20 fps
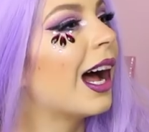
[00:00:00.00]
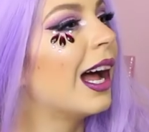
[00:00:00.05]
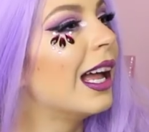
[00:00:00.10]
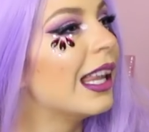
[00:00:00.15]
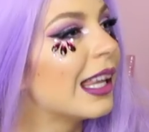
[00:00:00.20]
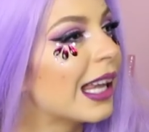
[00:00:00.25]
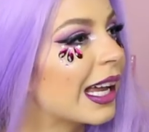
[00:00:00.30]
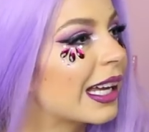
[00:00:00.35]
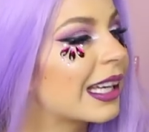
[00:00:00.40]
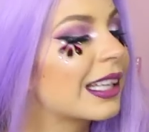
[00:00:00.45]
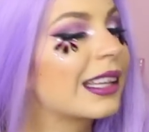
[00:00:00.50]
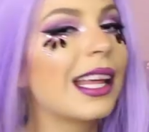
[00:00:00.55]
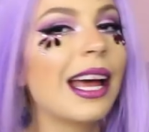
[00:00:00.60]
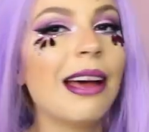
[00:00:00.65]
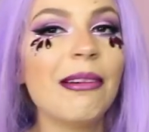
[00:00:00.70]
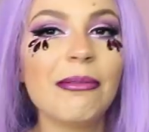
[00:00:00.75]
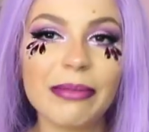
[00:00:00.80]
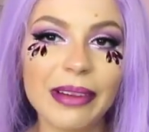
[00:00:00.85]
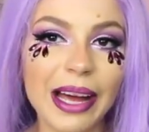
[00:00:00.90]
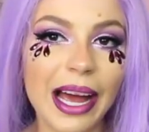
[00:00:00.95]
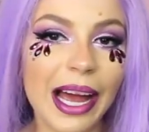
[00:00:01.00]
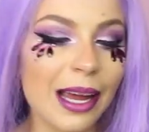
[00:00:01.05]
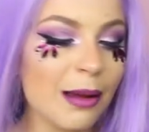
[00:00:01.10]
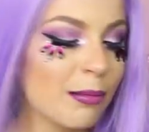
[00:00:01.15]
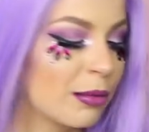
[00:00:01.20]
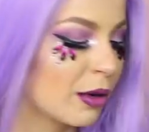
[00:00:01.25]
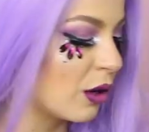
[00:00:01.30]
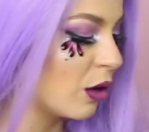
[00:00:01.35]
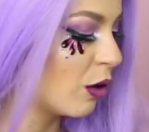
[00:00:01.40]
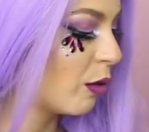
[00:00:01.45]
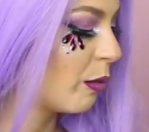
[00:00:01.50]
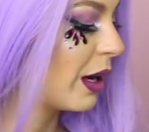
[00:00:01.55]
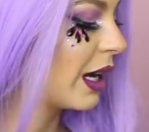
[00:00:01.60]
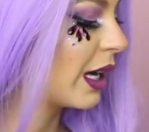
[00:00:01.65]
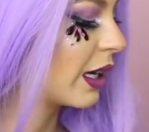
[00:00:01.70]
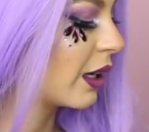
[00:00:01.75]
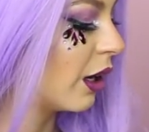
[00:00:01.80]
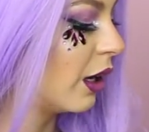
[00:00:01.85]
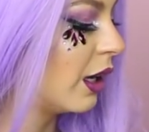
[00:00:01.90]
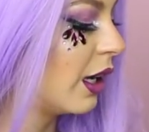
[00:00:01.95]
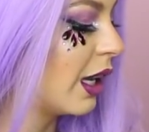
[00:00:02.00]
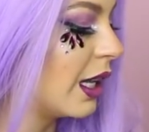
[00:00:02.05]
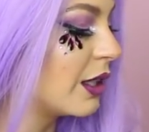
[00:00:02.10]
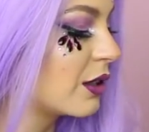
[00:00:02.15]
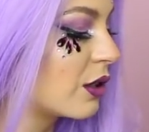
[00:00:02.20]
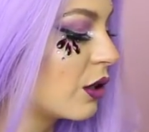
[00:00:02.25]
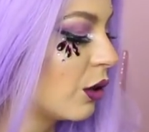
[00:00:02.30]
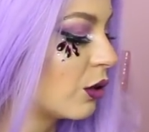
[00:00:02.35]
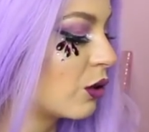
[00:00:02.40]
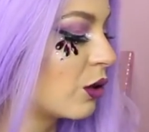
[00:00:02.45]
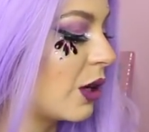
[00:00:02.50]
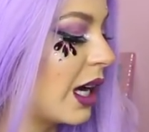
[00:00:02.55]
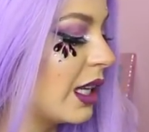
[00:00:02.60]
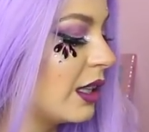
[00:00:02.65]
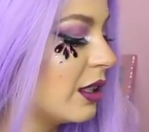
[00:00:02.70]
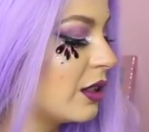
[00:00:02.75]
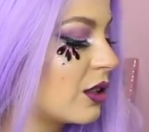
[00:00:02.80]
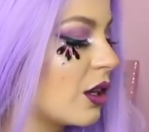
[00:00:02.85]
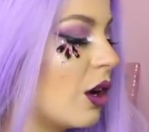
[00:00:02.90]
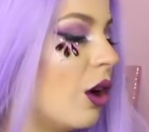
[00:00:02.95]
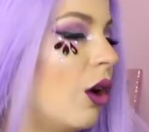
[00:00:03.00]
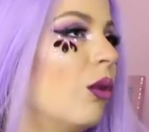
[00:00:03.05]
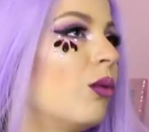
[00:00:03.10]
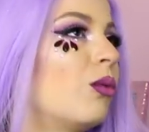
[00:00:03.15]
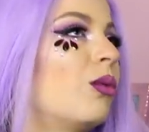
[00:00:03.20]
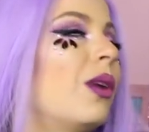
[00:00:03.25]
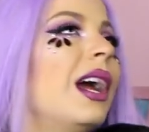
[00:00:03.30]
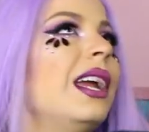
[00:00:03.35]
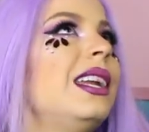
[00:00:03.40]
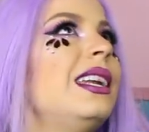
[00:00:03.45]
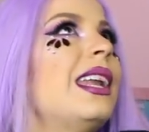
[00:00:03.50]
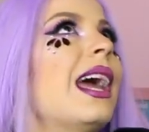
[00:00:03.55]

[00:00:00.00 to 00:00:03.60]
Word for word: I like that vibe. Oh my god, let's go try this on right